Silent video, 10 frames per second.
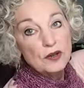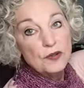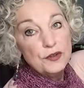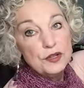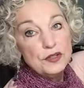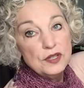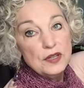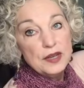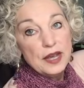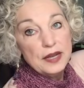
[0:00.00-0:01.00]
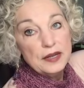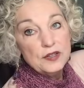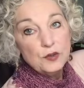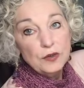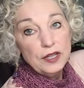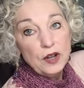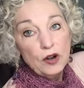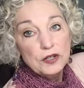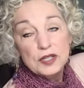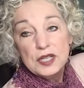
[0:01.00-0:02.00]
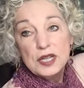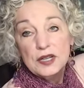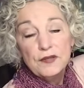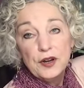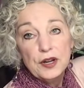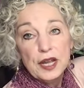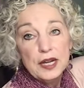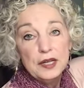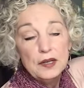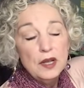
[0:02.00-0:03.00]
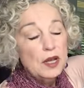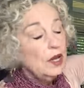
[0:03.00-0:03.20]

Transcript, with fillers: I don't know if you can see that. It's really hard to see in a variegated